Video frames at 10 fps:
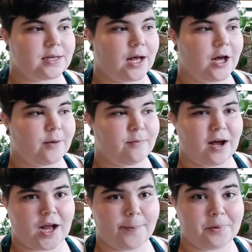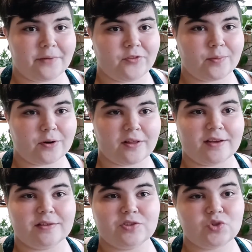A couple of them are
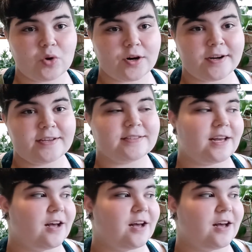like stories,